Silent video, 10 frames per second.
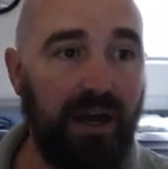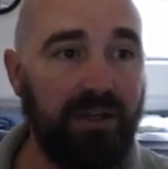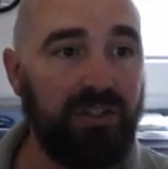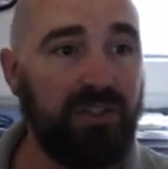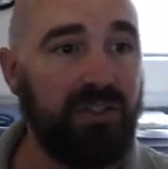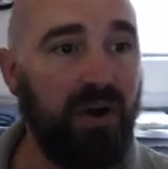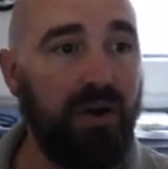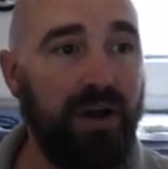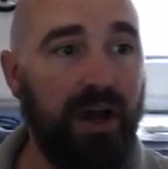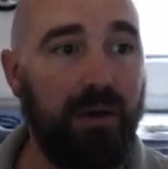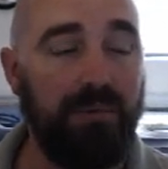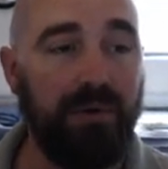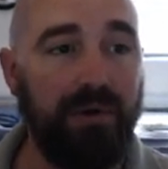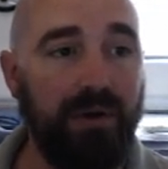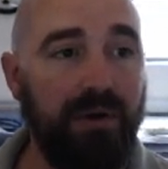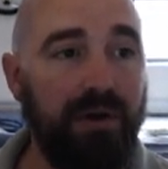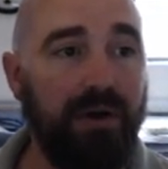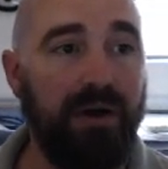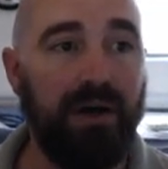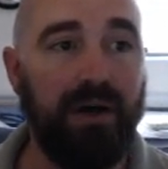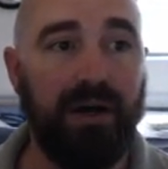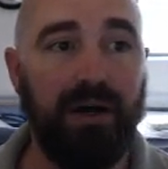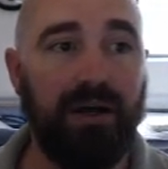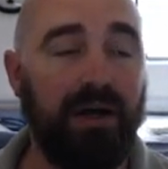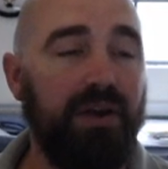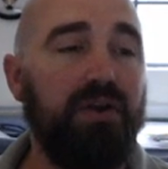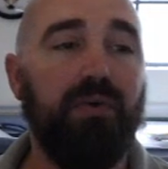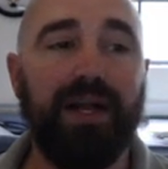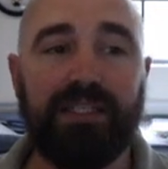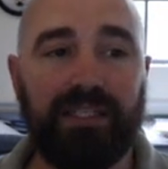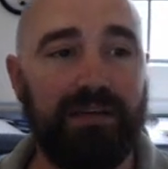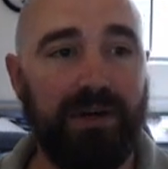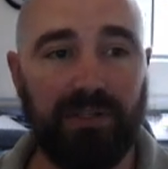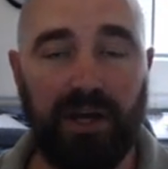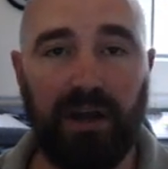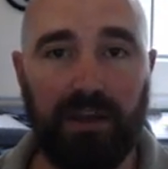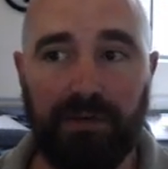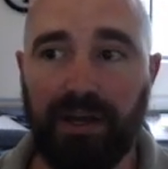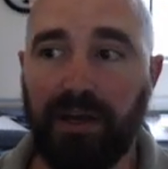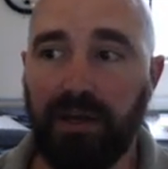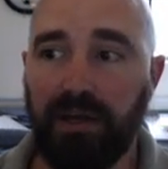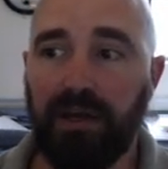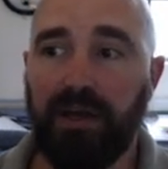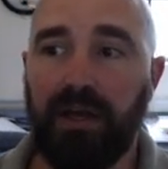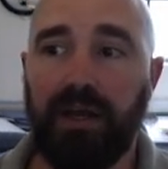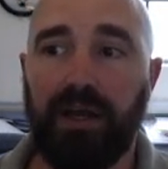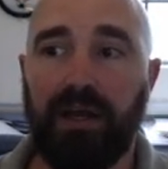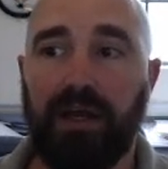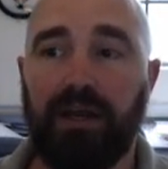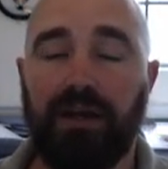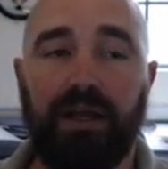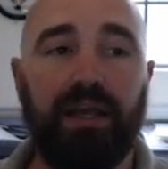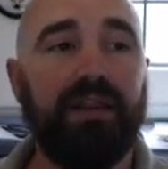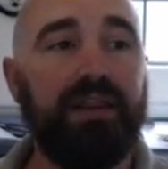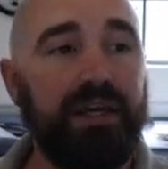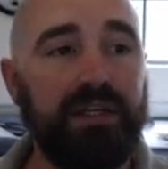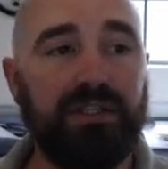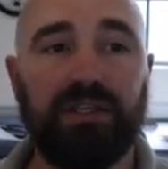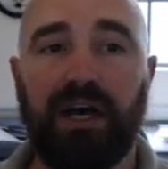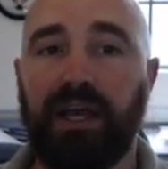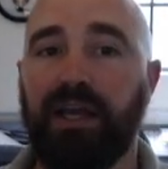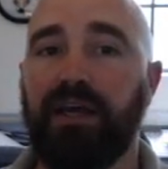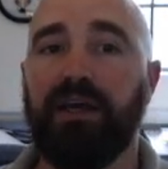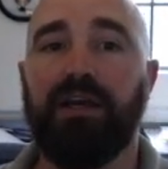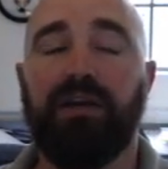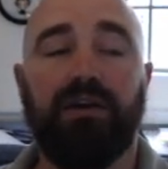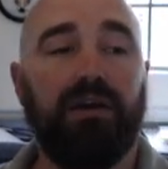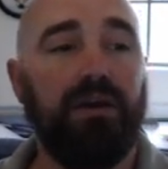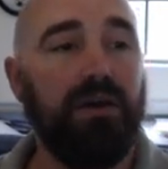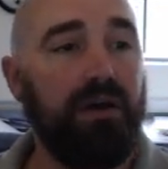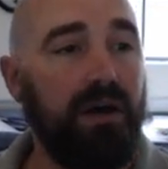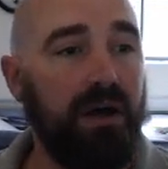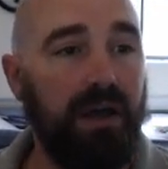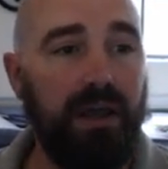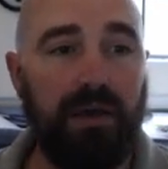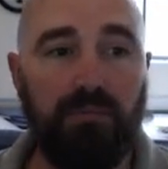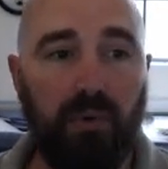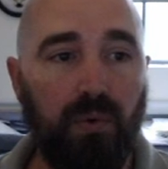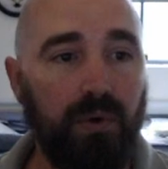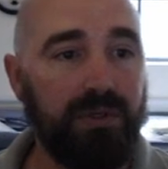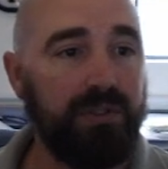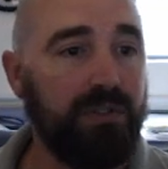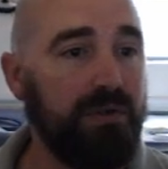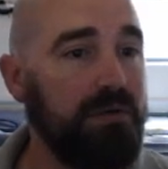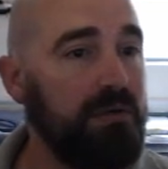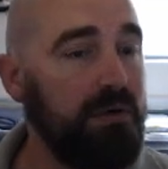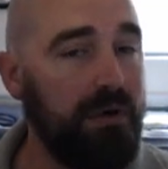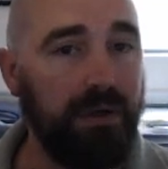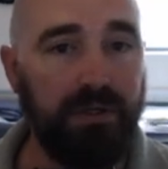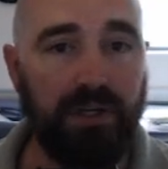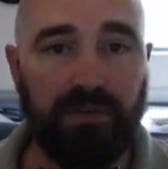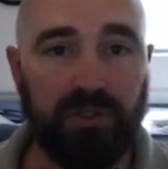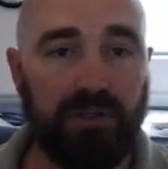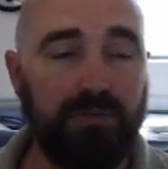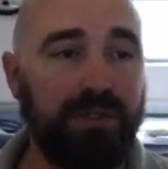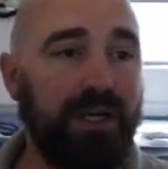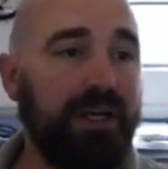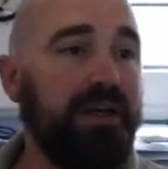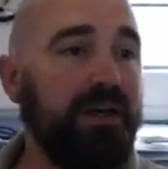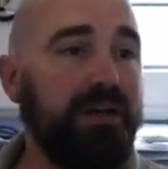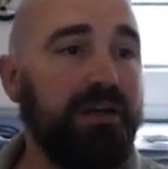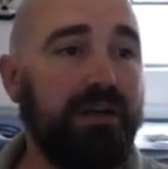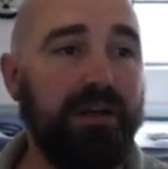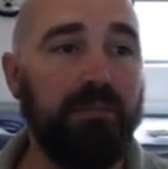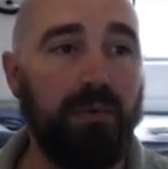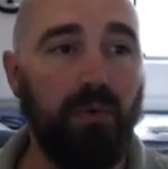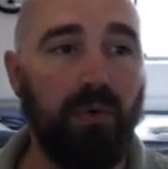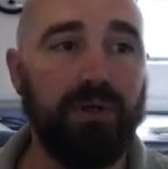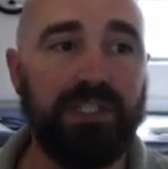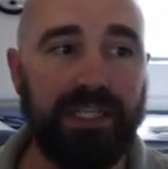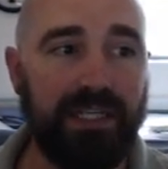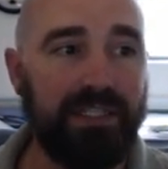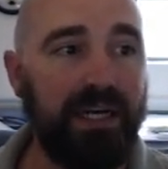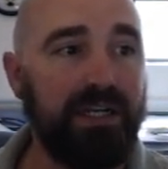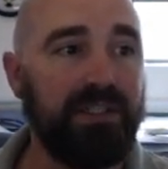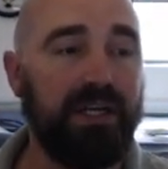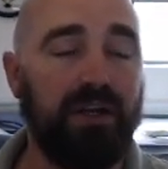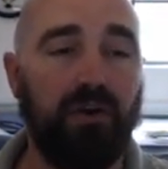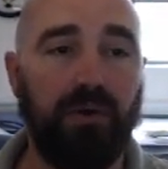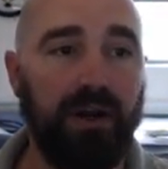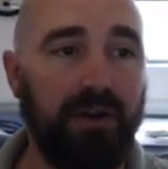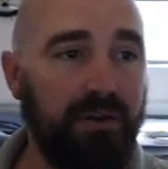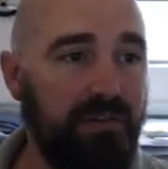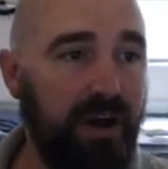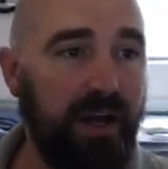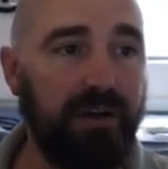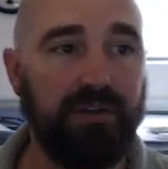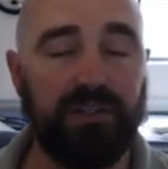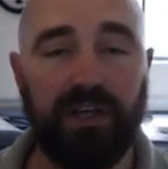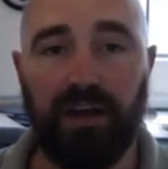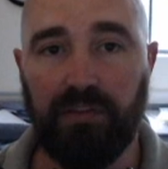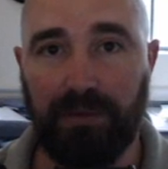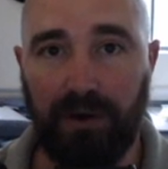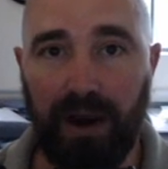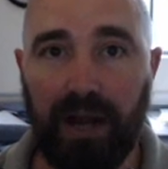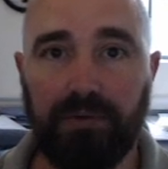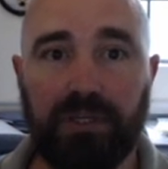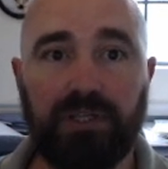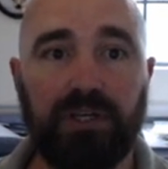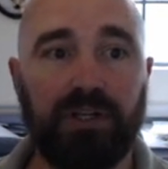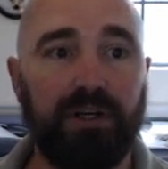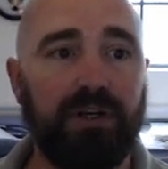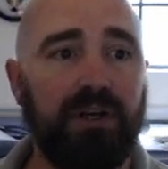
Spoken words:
start up a new HTML document. And in this, I can import JavaScript, I can import CSS, I can create other files and have them interact with each other.